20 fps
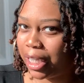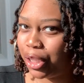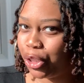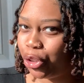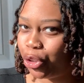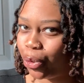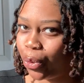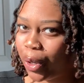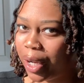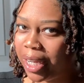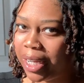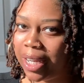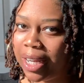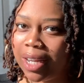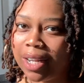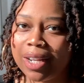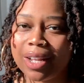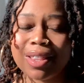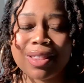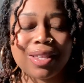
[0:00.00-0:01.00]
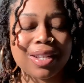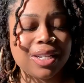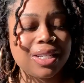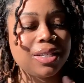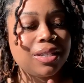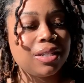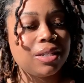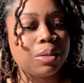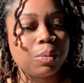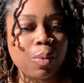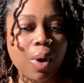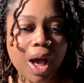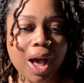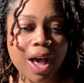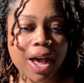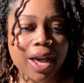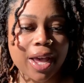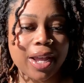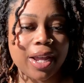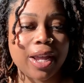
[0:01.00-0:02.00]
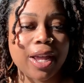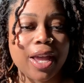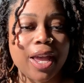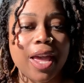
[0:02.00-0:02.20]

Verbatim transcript: enjoyed it this is why